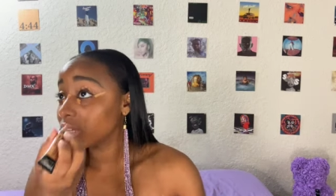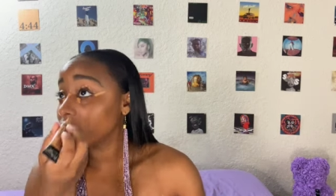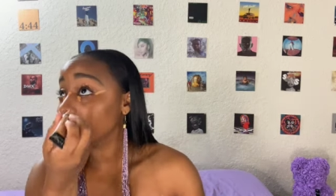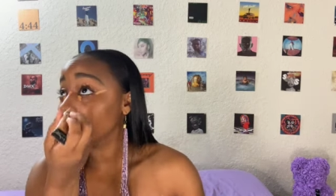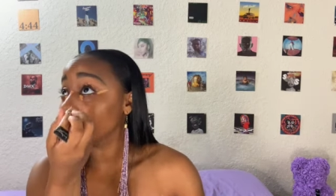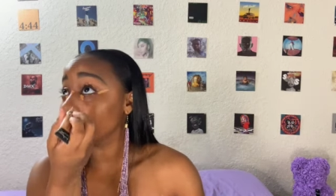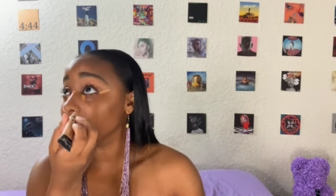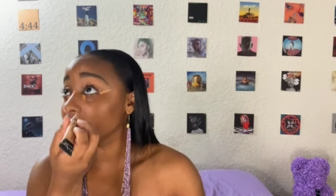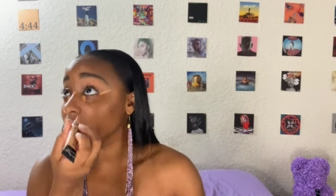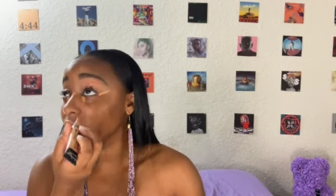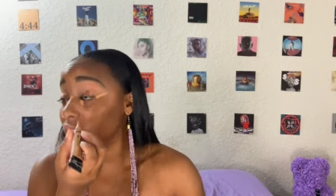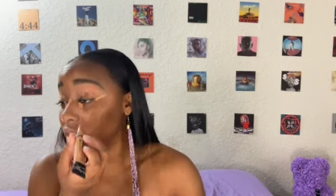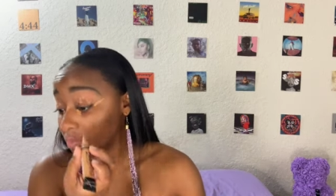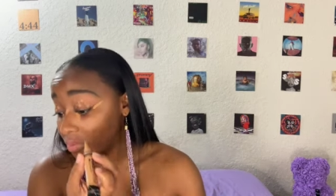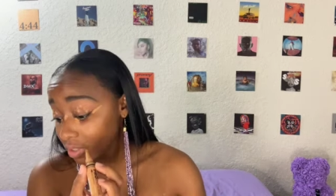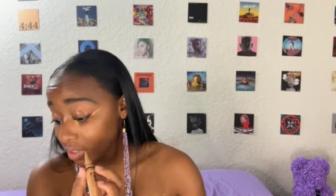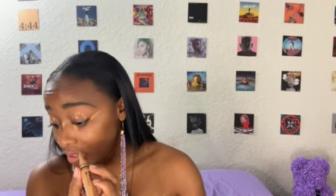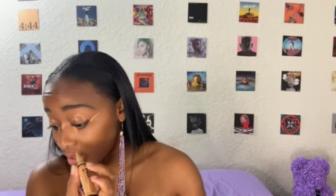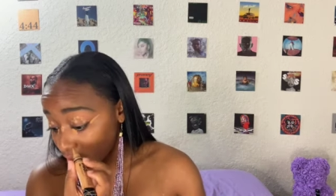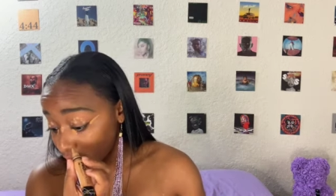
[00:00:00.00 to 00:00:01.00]
They got the animal
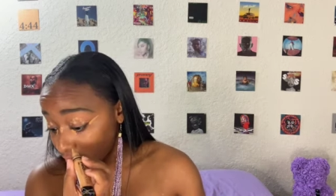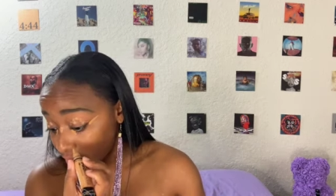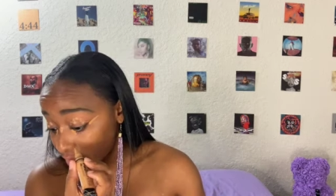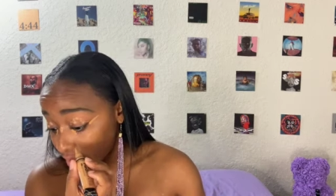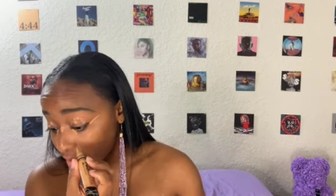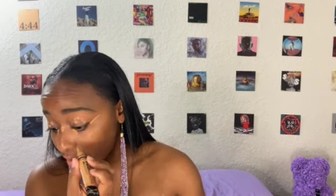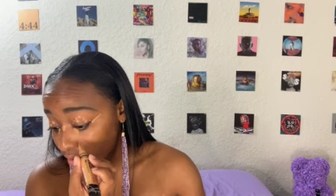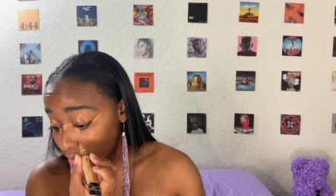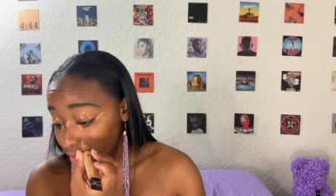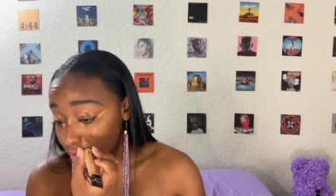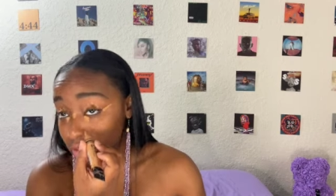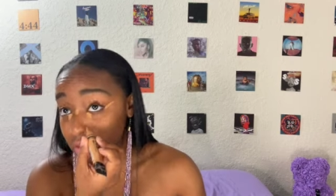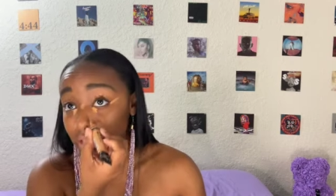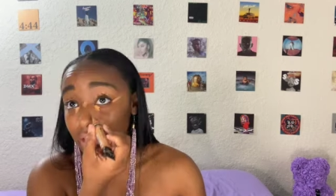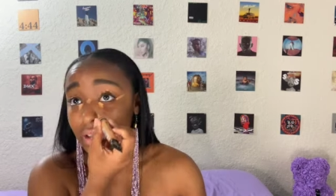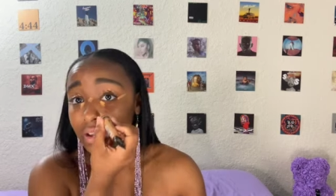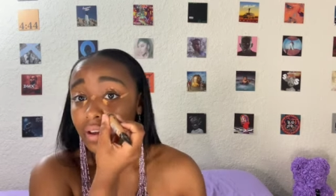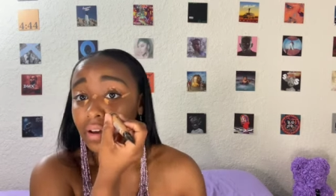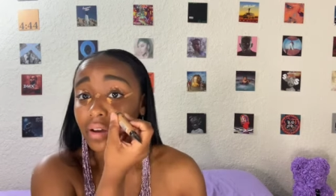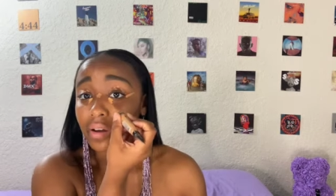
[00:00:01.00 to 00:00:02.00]
style fries. They
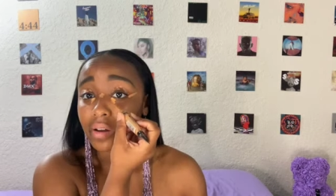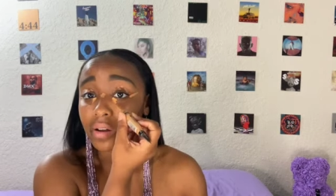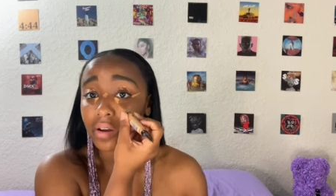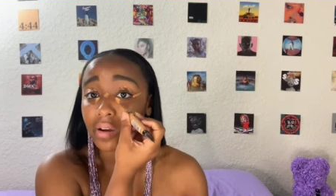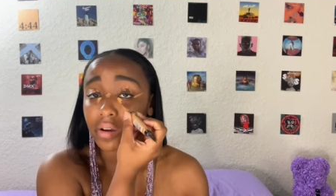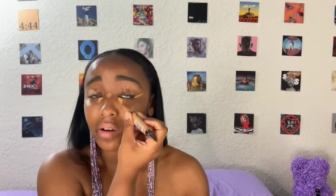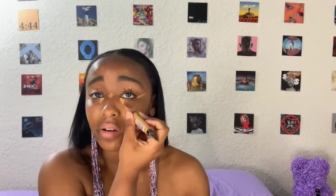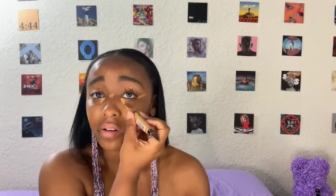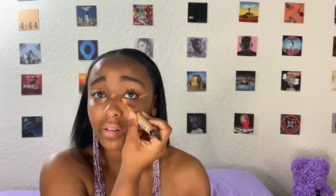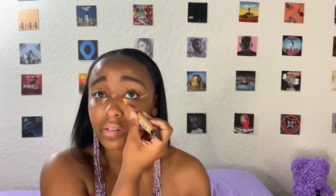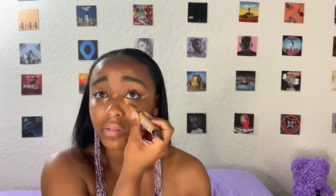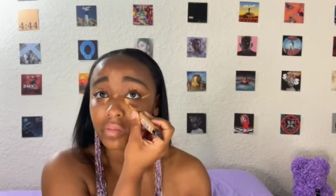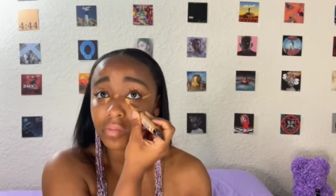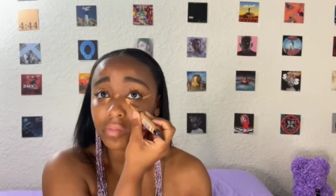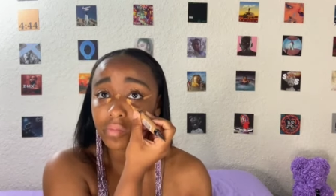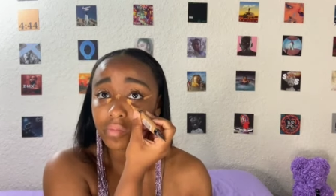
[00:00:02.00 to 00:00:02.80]
got uh,